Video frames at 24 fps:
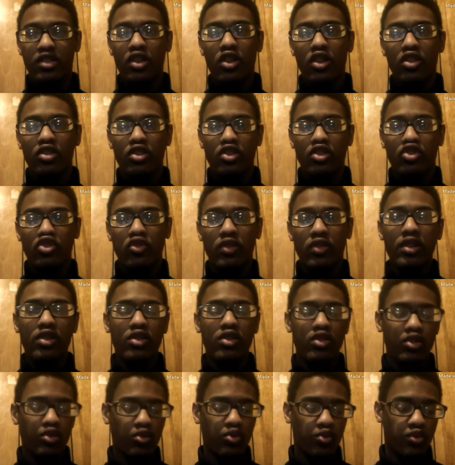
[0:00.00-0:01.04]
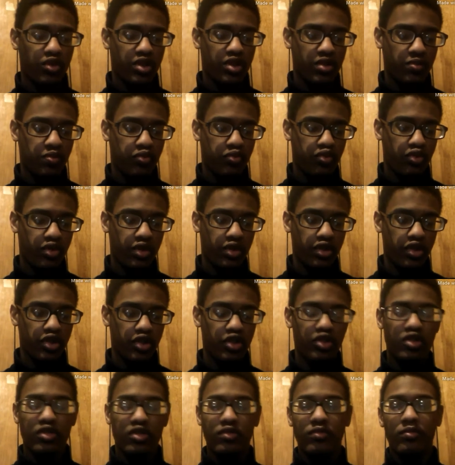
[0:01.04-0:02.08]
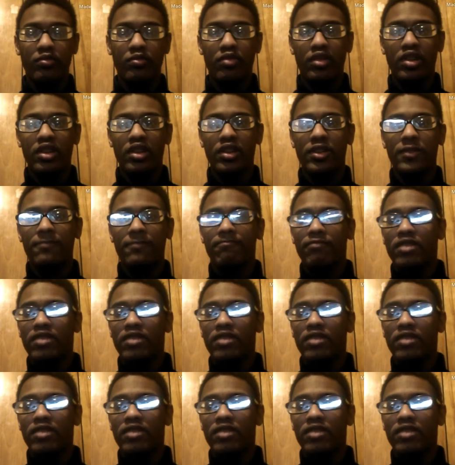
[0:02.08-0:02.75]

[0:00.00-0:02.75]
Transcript: thought the trailer was pretty good, but